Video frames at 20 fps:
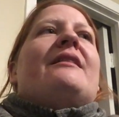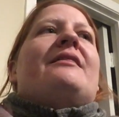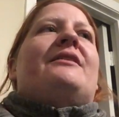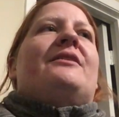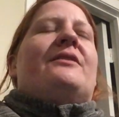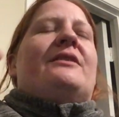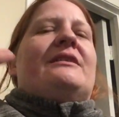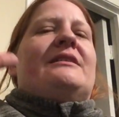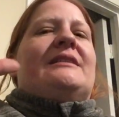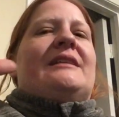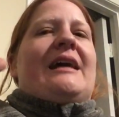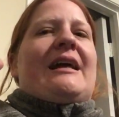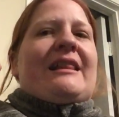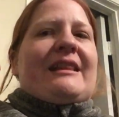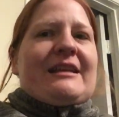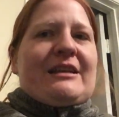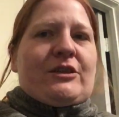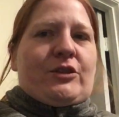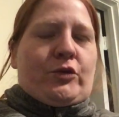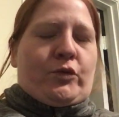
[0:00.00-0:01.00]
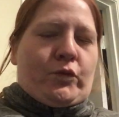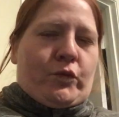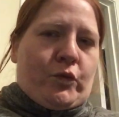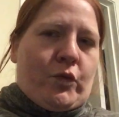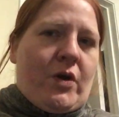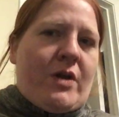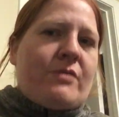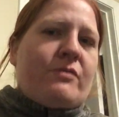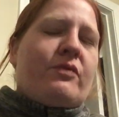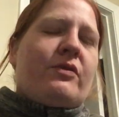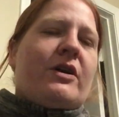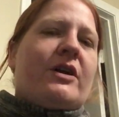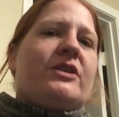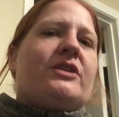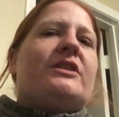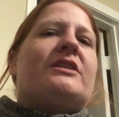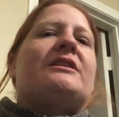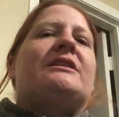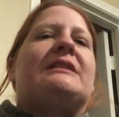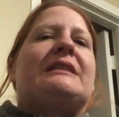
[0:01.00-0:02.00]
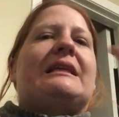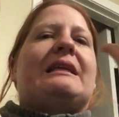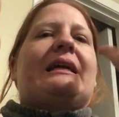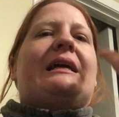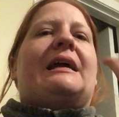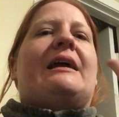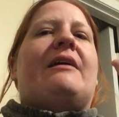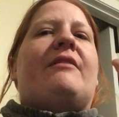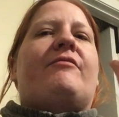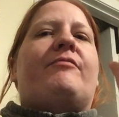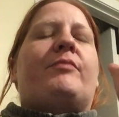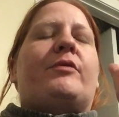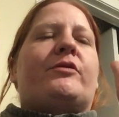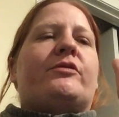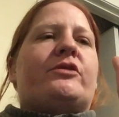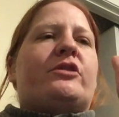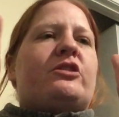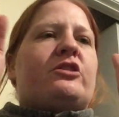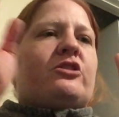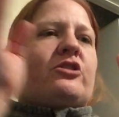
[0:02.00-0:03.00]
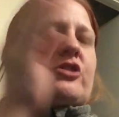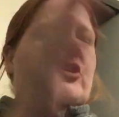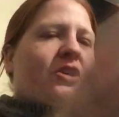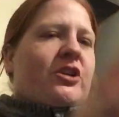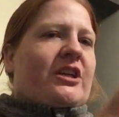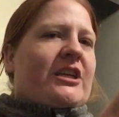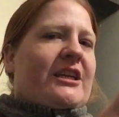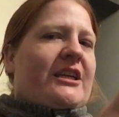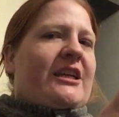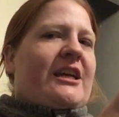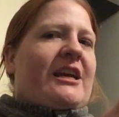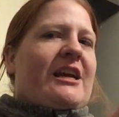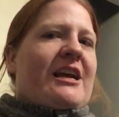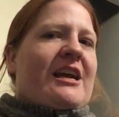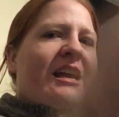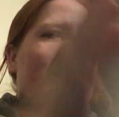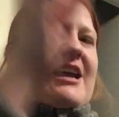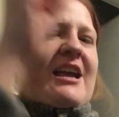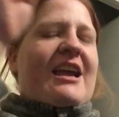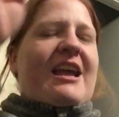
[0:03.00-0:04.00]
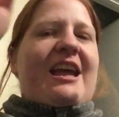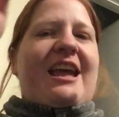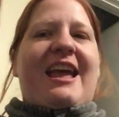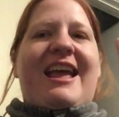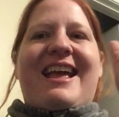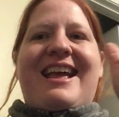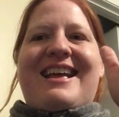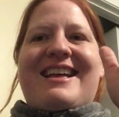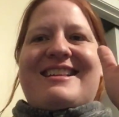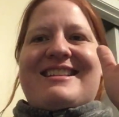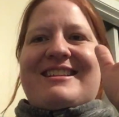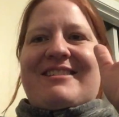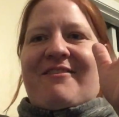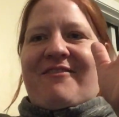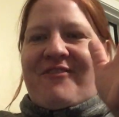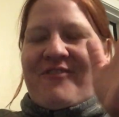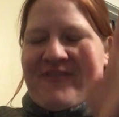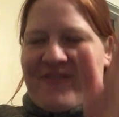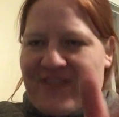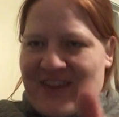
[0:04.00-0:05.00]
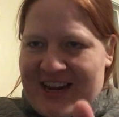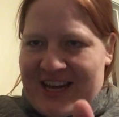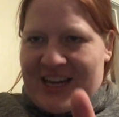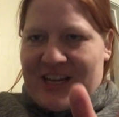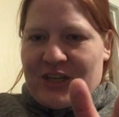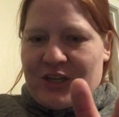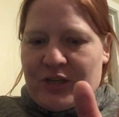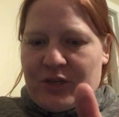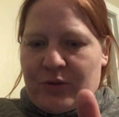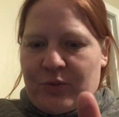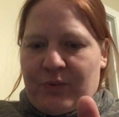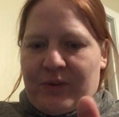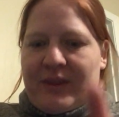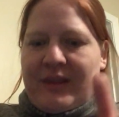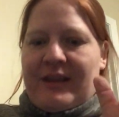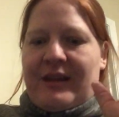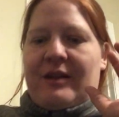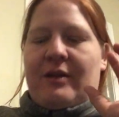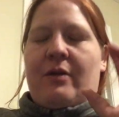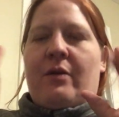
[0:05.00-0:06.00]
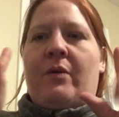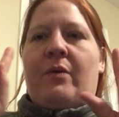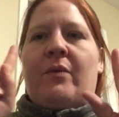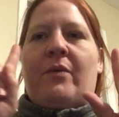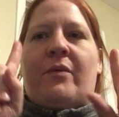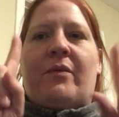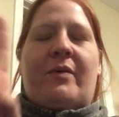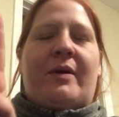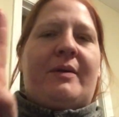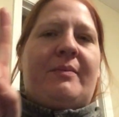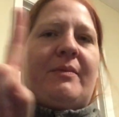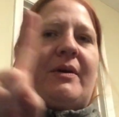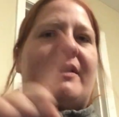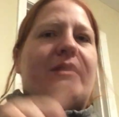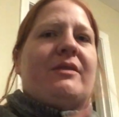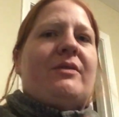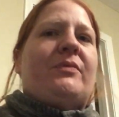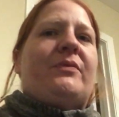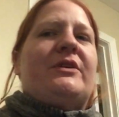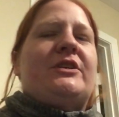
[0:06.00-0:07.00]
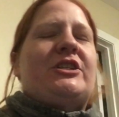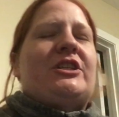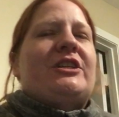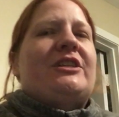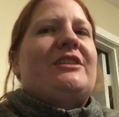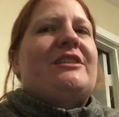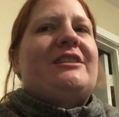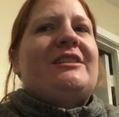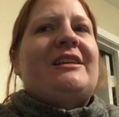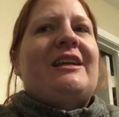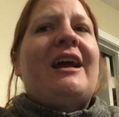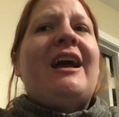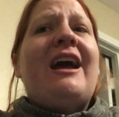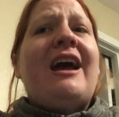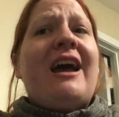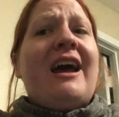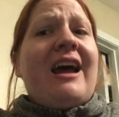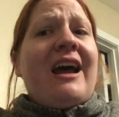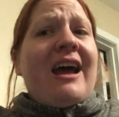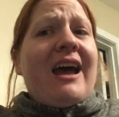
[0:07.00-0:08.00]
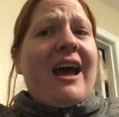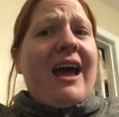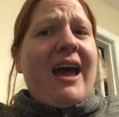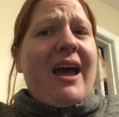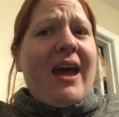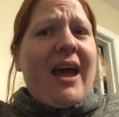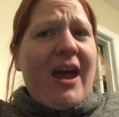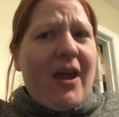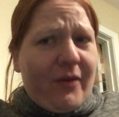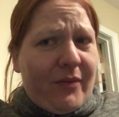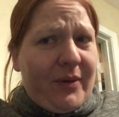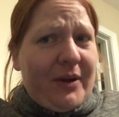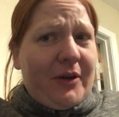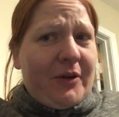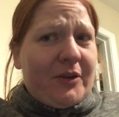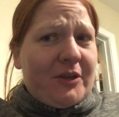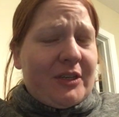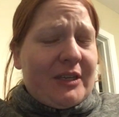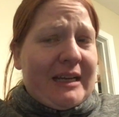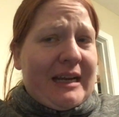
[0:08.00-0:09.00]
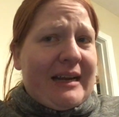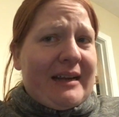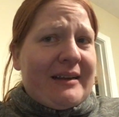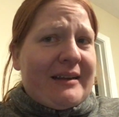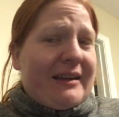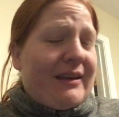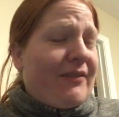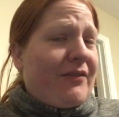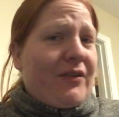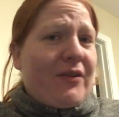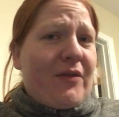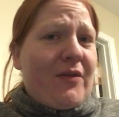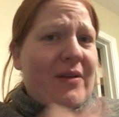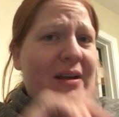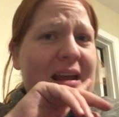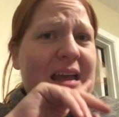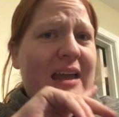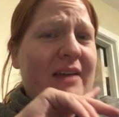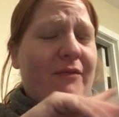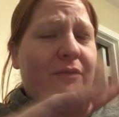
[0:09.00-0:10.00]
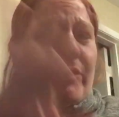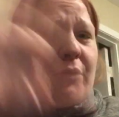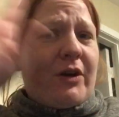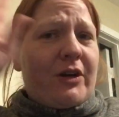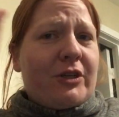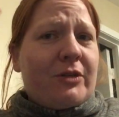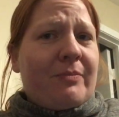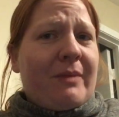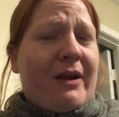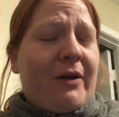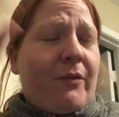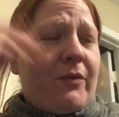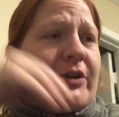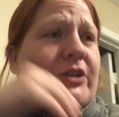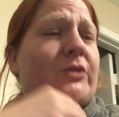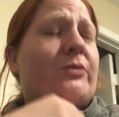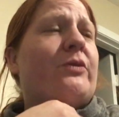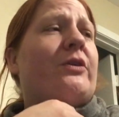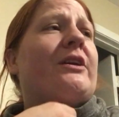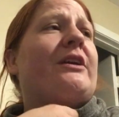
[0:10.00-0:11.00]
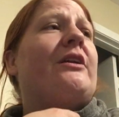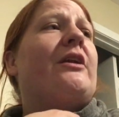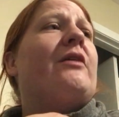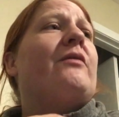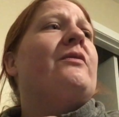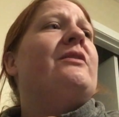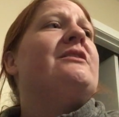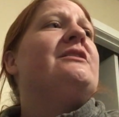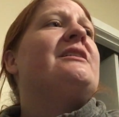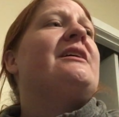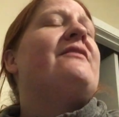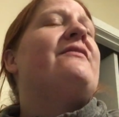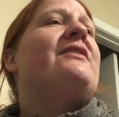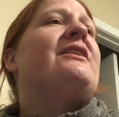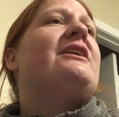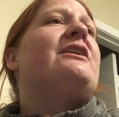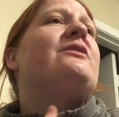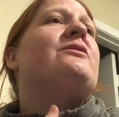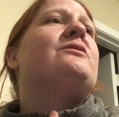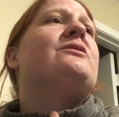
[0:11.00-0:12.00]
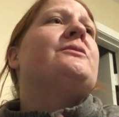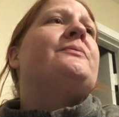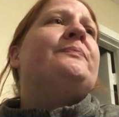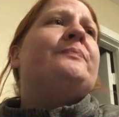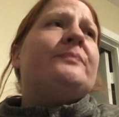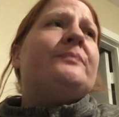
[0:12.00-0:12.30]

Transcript: there is at least one project that I have both started and finished within one month, which is a rarity if you ever watch my What You're Working On Wednesday videos.